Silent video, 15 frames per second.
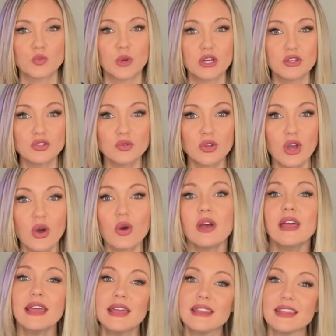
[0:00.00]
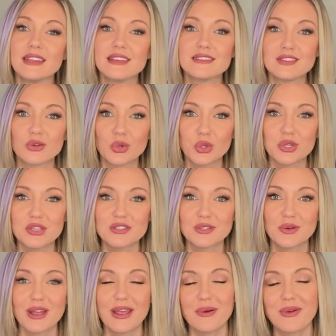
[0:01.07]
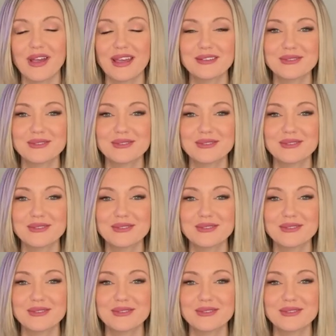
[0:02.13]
but I do know that he is a Northeast Ohio guy,